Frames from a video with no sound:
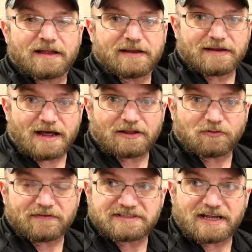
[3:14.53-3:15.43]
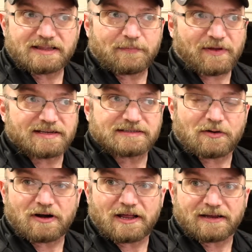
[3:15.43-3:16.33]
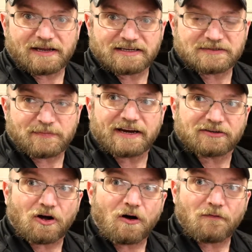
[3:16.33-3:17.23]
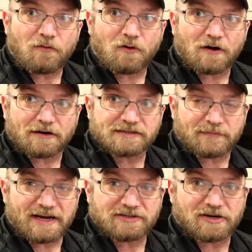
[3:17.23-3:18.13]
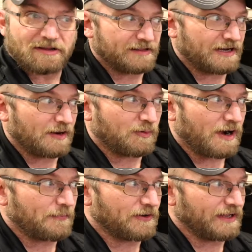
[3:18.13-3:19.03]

Now that we've set the pins, I want to inspect all 4 to make sure that they're properly